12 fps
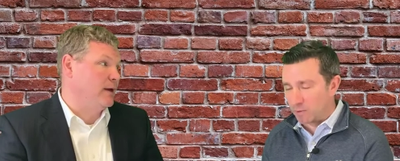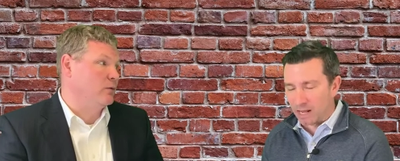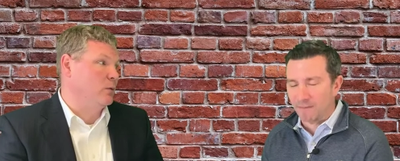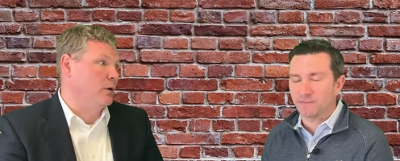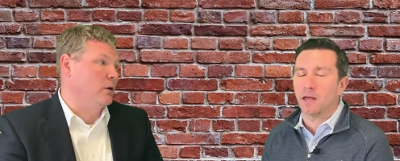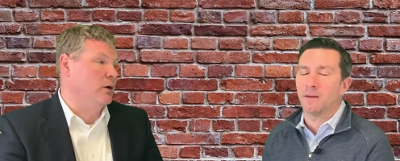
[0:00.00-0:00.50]

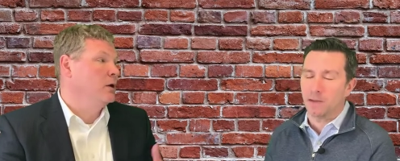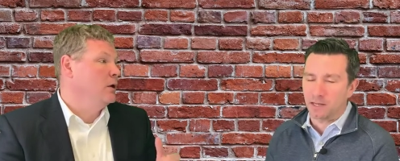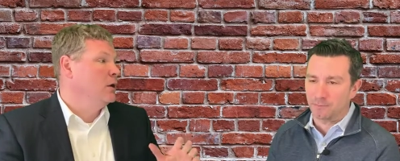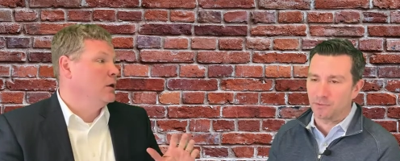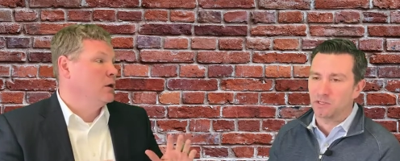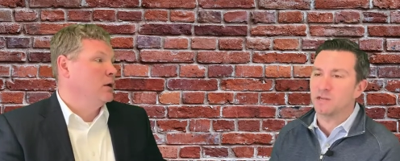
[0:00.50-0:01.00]
Speaker 1: have money. to have make
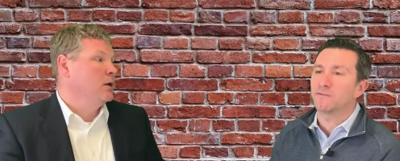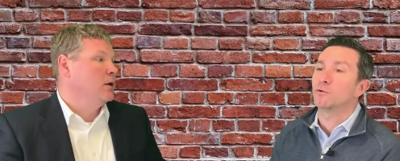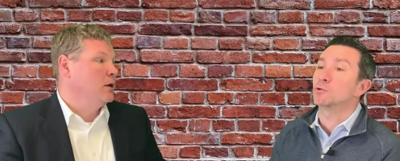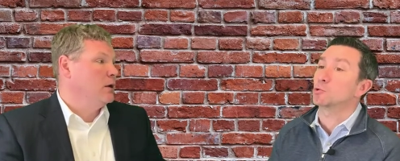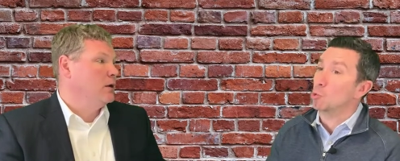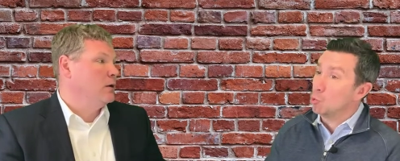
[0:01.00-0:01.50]
up the
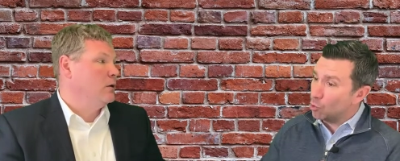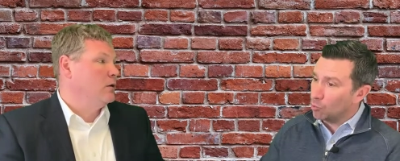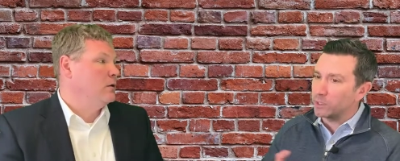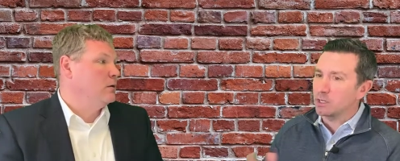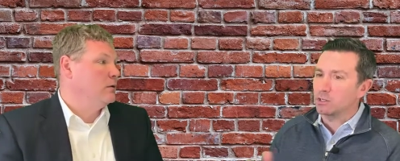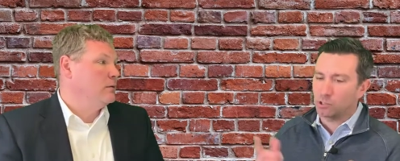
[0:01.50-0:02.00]
difference, or
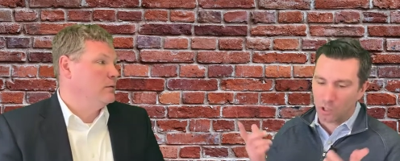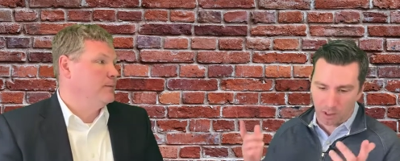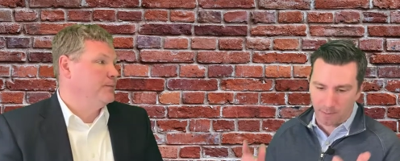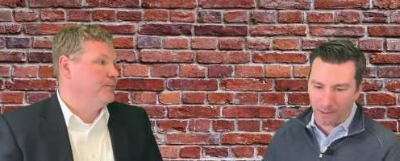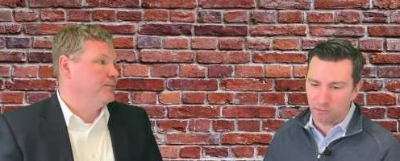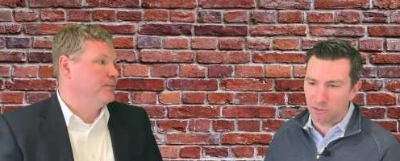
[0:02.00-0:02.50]
we could talk
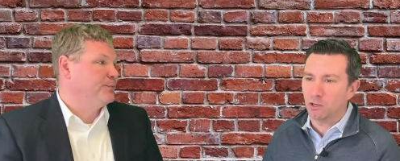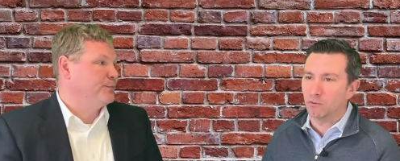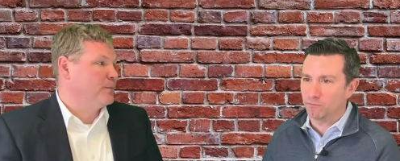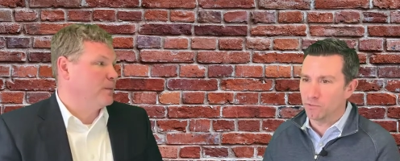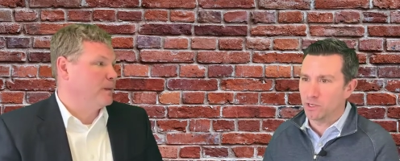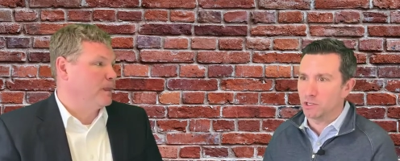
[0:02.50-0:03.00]
about, you know,
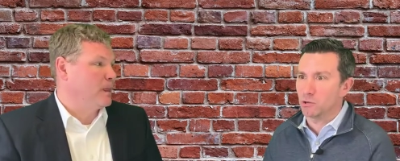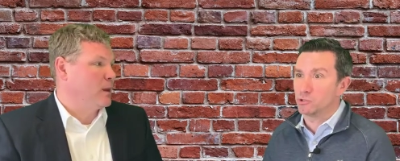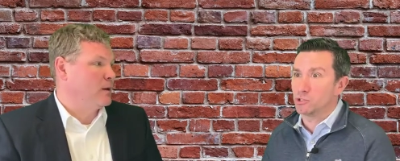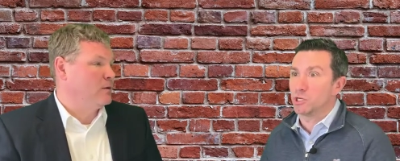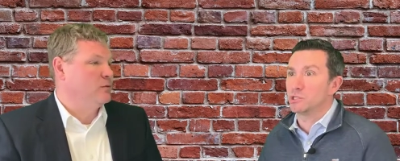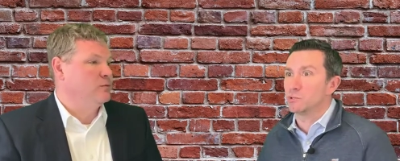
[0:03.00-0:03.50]

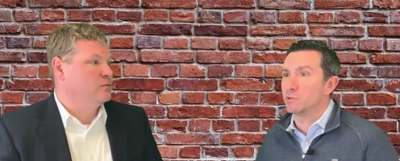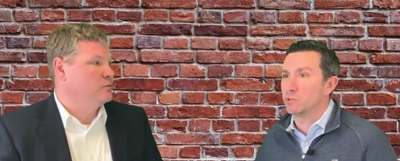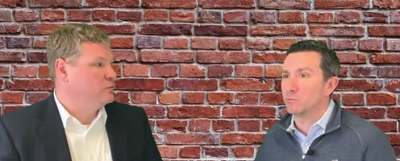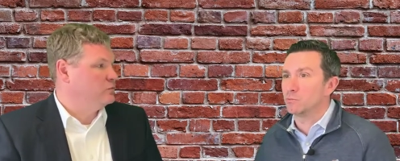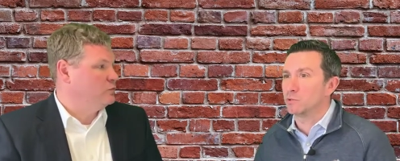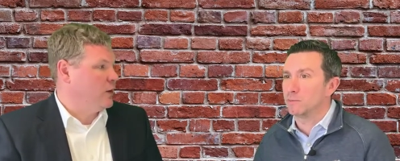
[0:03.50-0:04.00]
renegotiation with
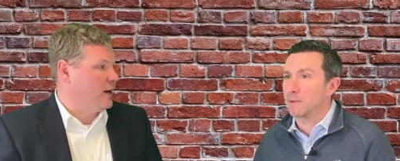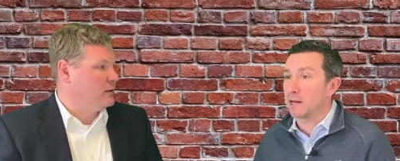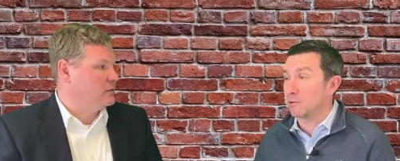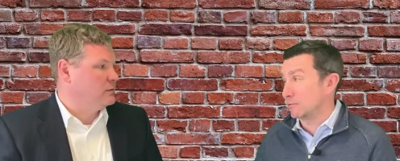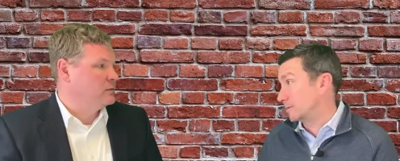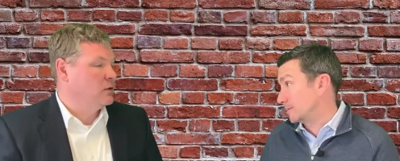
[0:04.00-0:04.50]
the with right. the
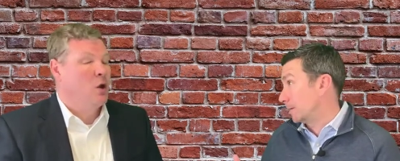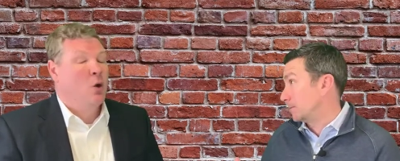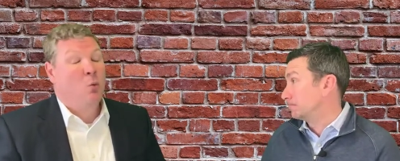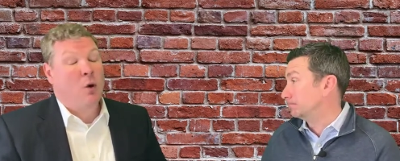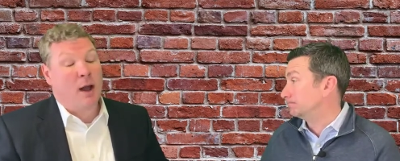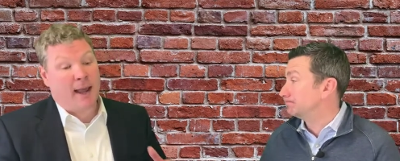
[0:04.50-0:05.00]
buyer and the seller.
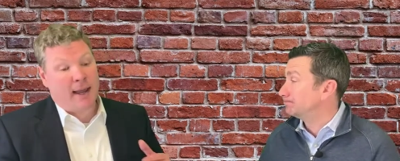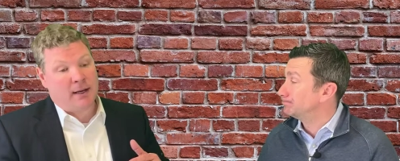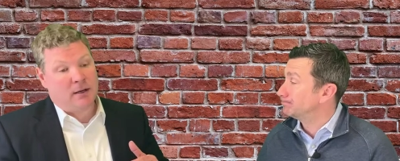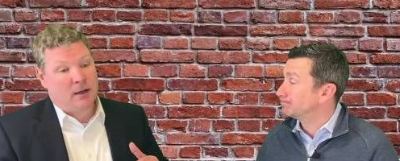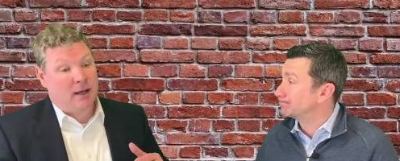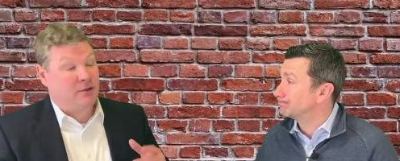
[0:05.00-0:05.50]
Speaker 2: Well,
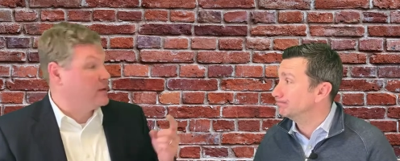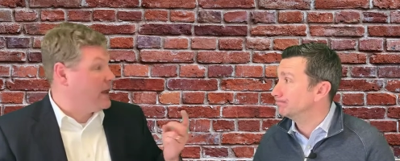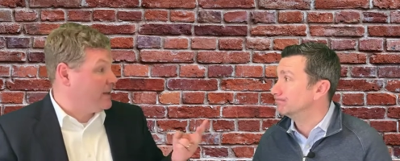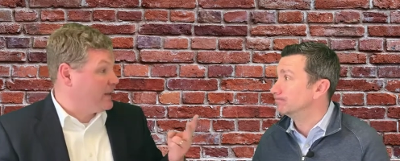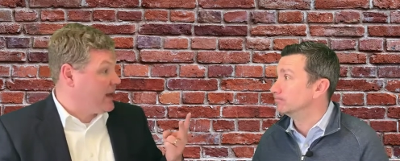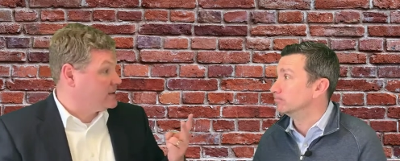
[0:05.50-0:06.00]
and and so
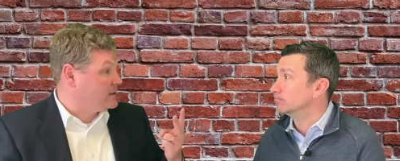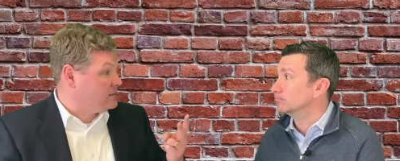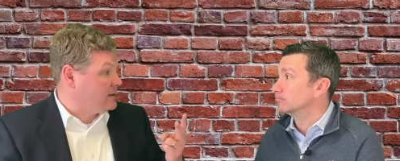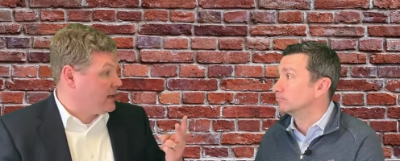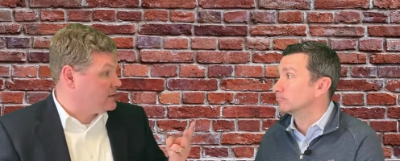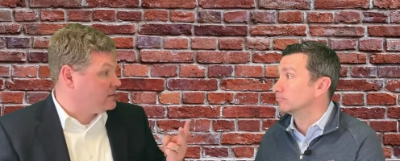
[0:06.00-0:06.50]
that that's
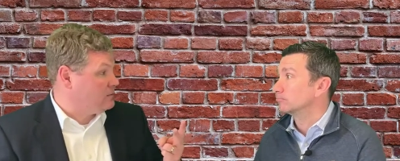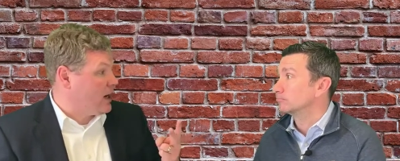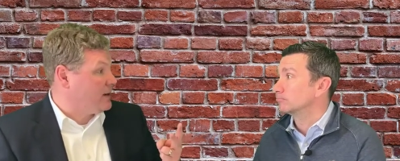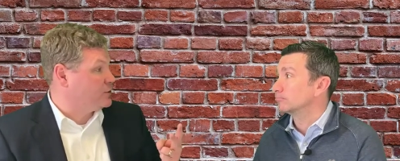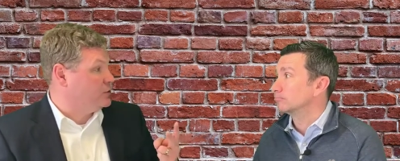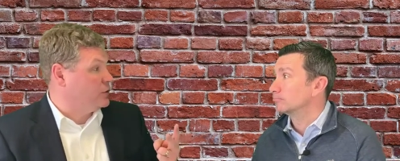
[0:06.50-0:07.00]
that's
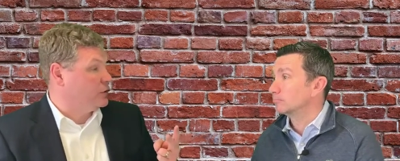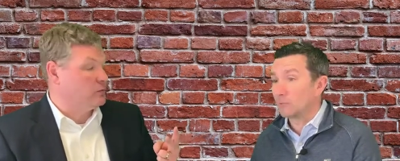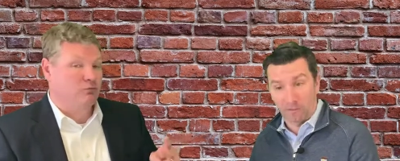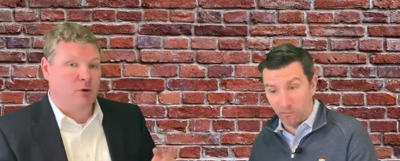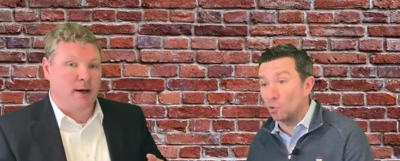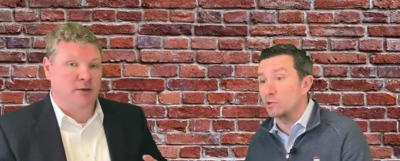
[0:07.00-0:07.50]
option two,
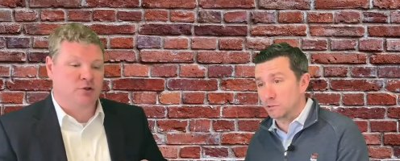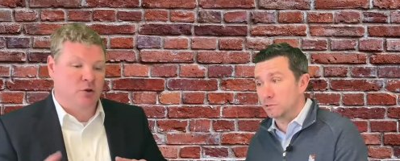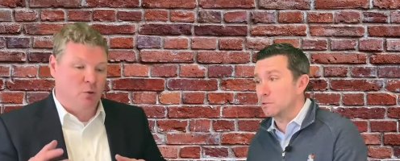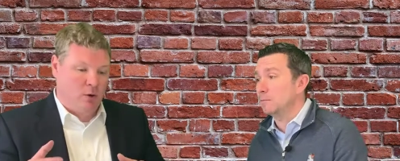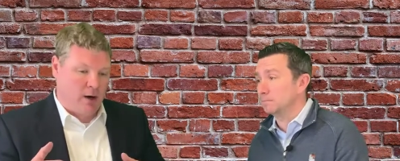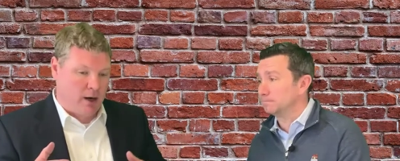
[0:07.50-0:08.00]
of right? Course.
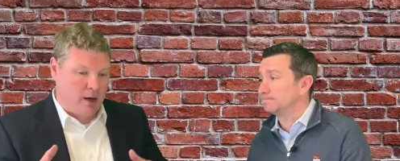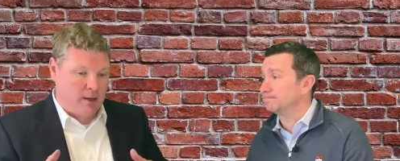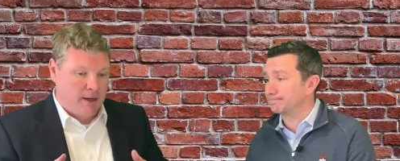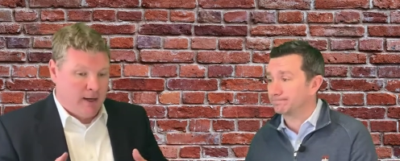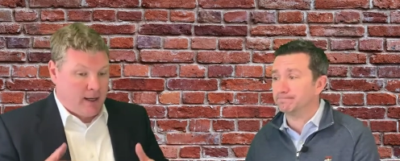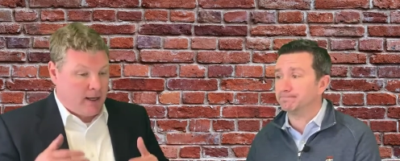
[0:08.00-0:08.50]
So yep.
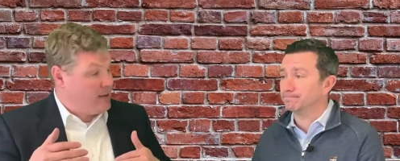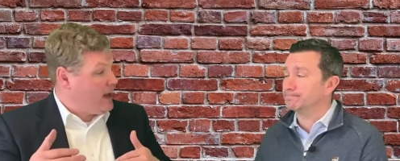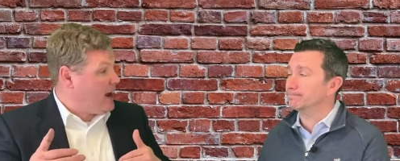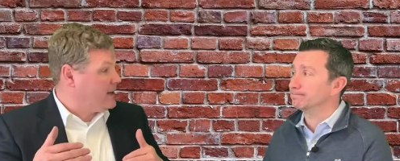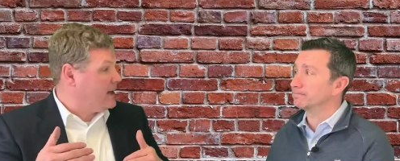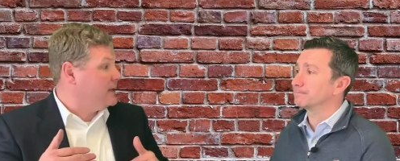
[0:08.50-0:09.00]
where in
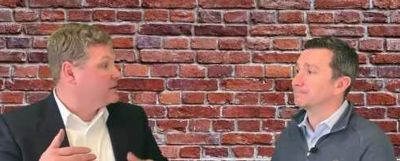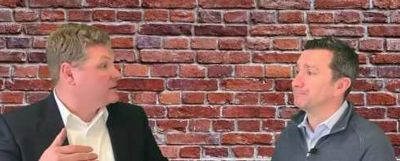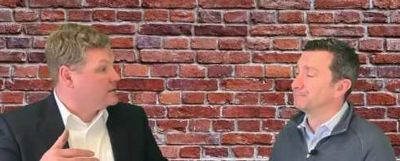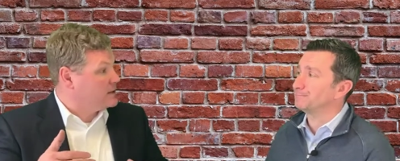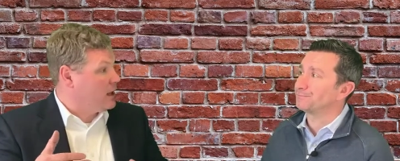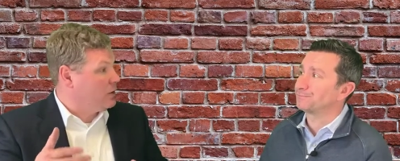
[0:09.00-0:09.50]
that case the
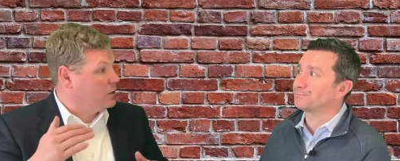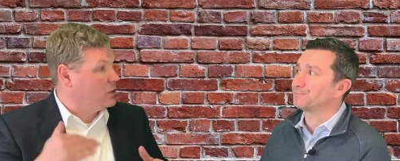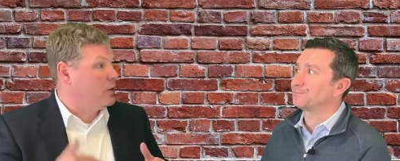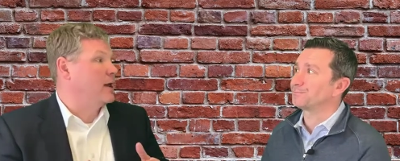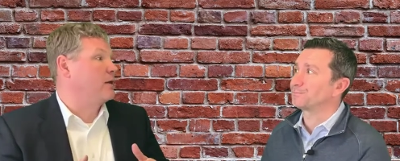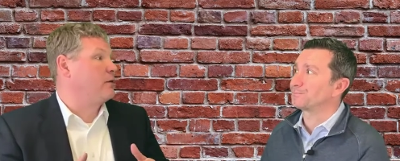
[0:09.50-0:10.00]
seller would go down to